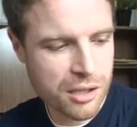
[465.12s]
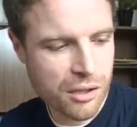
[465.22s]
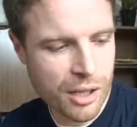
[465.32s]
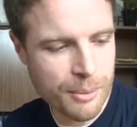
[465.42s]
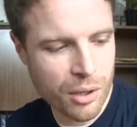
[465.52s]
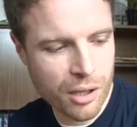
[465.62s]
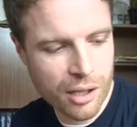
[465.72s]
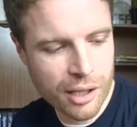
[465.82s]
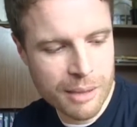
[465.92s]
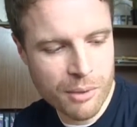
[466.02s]
Slightly
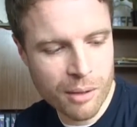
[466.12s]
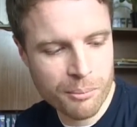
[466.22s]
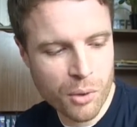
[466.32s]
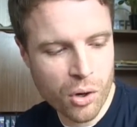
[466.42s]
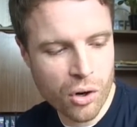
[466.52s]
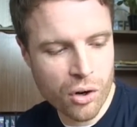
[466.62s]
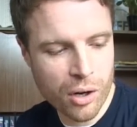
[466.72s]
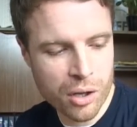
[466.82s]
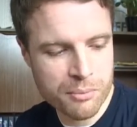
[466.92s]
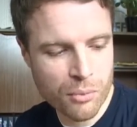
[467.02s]
more a game that I
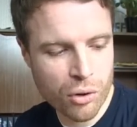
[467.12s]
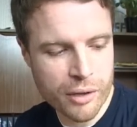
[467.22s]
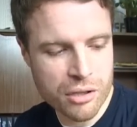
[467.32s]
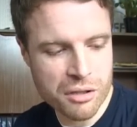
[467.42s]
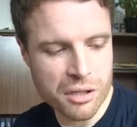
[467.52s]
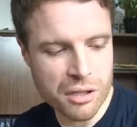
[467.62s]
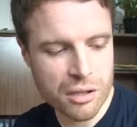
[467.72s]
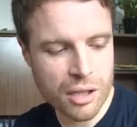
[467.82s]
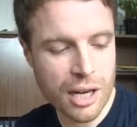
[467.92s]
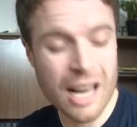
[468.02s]
was more
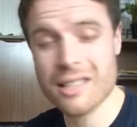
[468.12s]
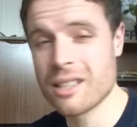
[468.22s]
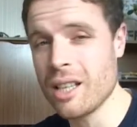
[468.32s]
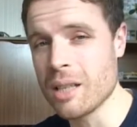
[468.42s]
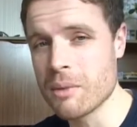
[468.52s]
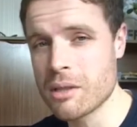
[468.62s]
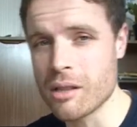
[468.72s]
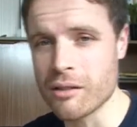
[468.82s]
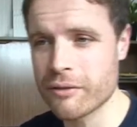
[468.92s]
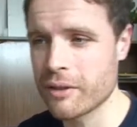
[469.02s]
interested in as a game
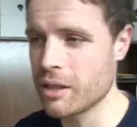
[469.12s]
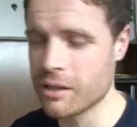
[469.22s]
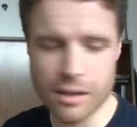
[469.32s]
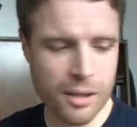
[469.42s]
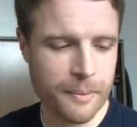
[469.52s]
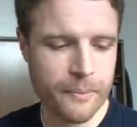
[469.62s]
itself is